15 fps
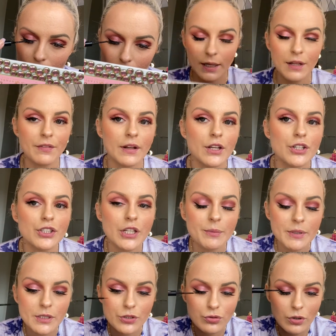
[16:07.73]
And if any
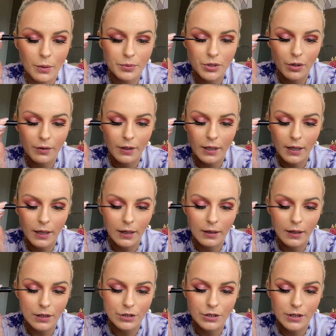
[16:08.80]
shimmers dropped on the
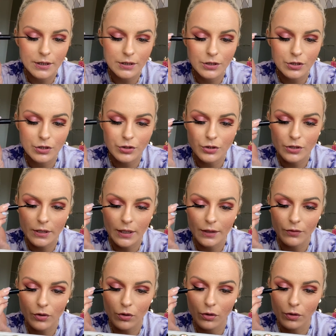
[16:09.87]
eyelashes, to just kind
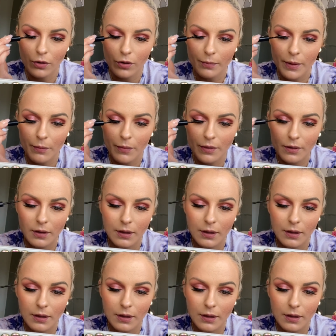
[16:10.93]
of colour them in with the